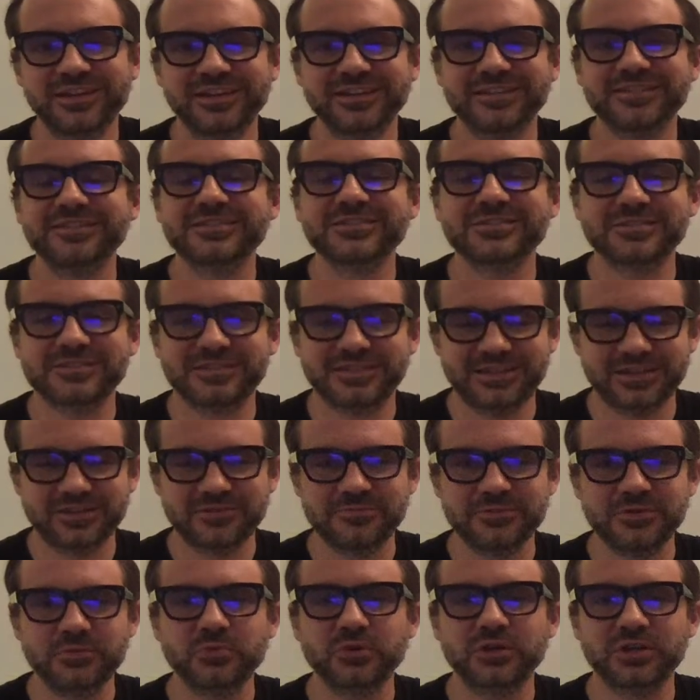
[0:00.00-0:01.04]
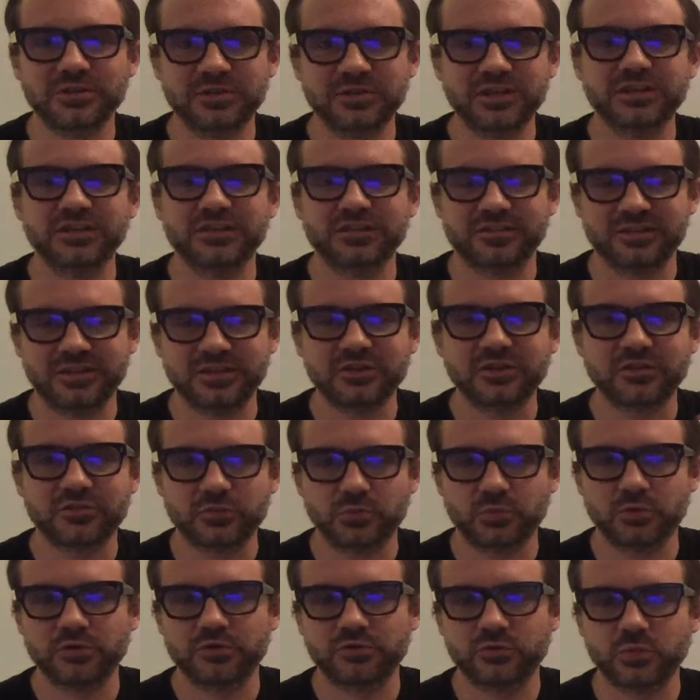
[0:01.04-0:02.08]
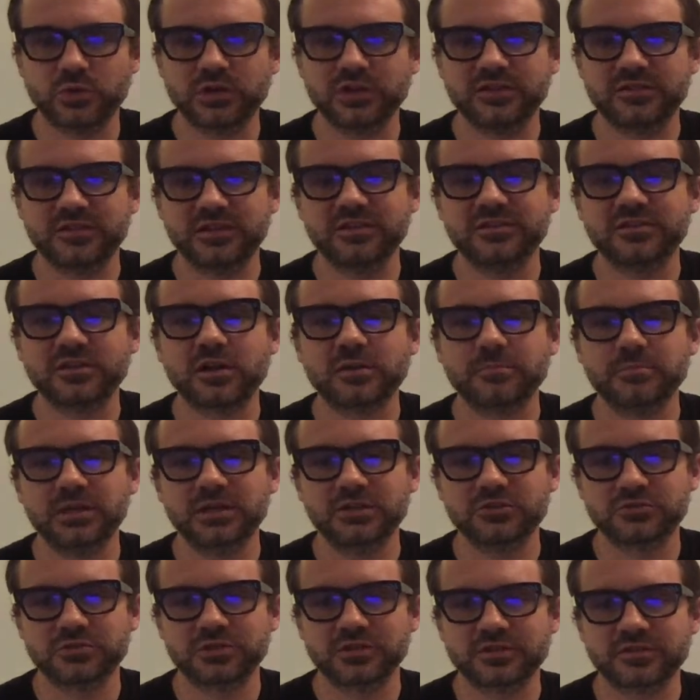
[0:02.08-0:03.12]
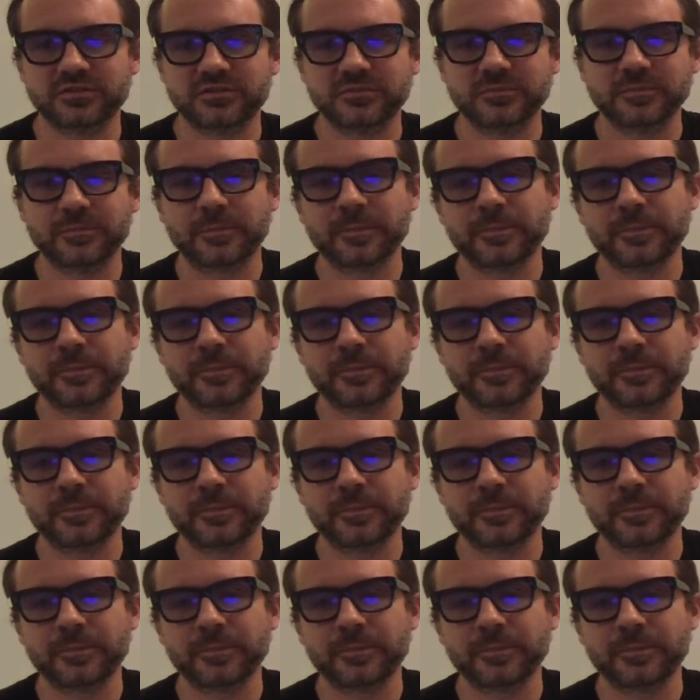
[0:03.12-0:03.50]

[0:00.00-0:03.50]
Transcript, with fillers: just tell me what it is. In other words, what is a dot matrix?